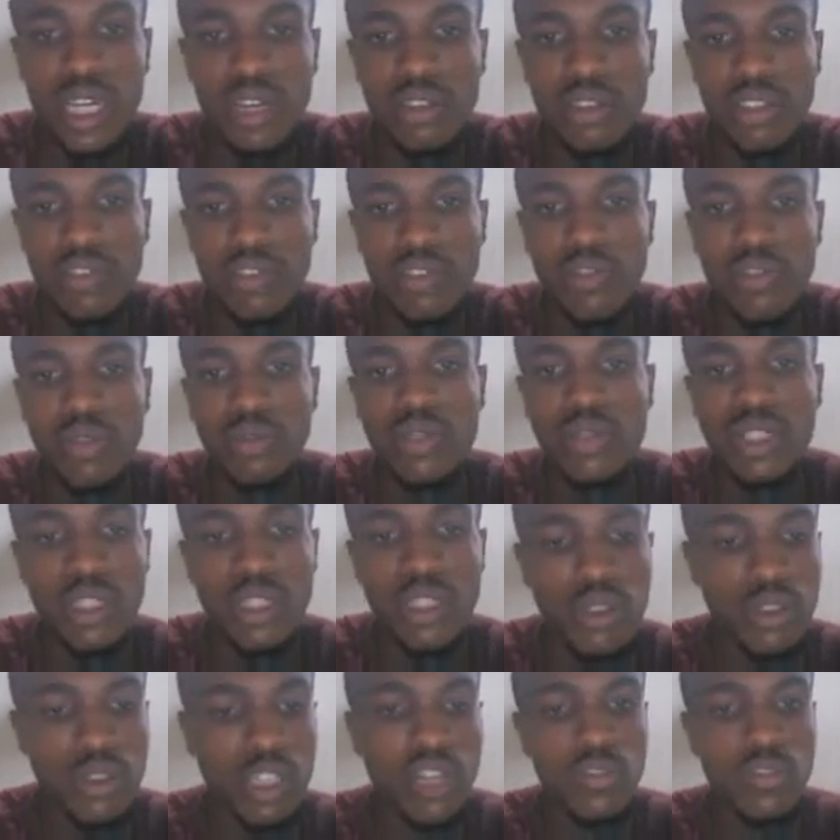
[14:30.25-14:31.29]
And from here, all you
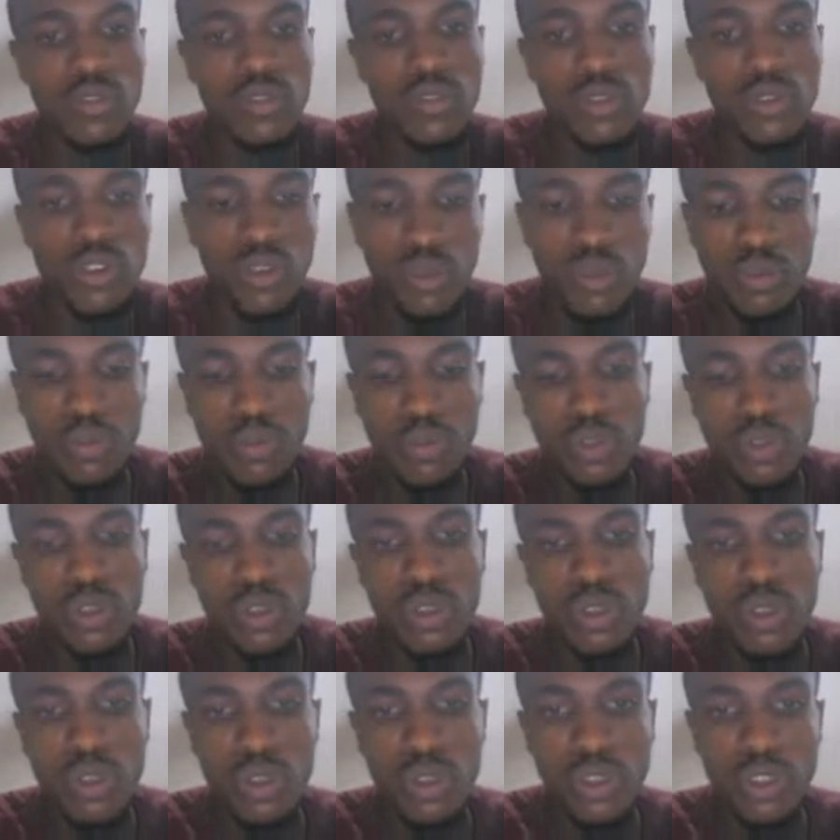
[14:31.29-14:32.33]
have to do is to put
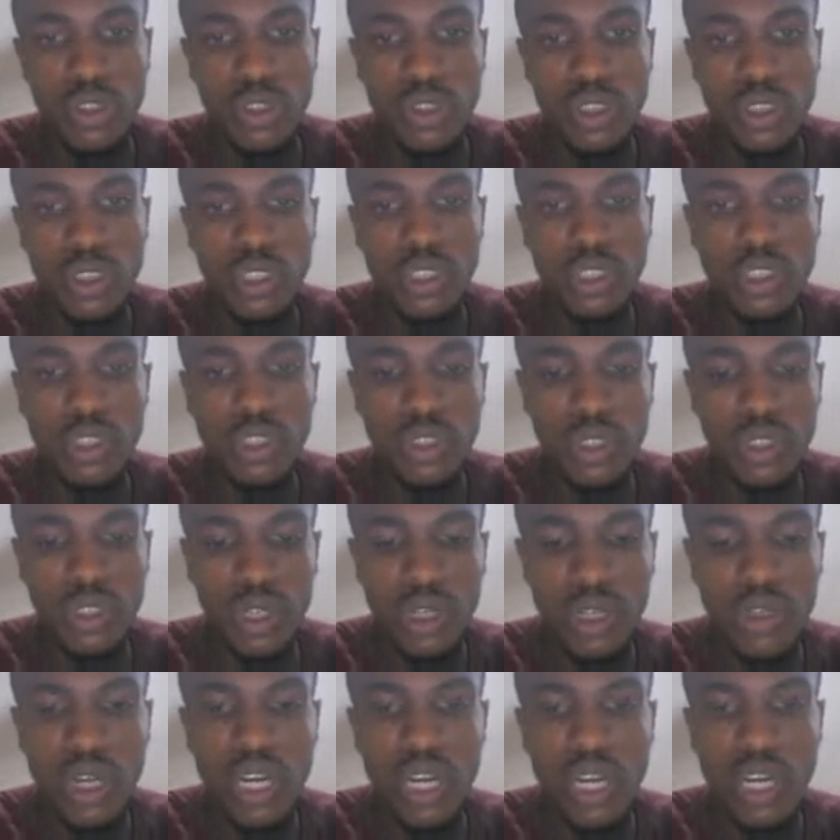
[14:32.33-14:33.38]
your
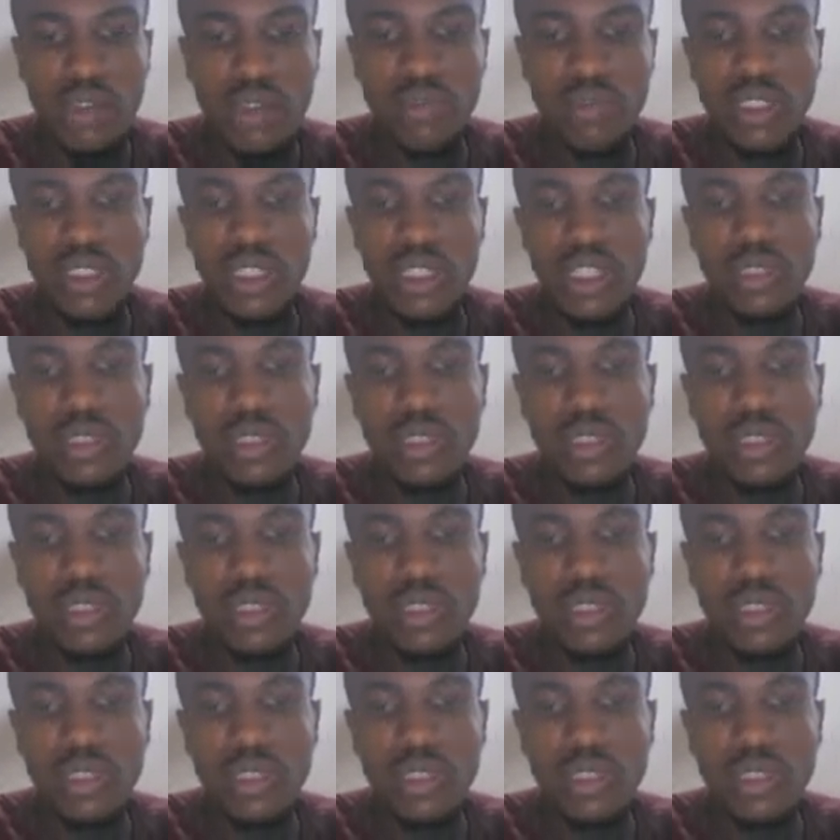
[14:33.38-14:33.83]
account name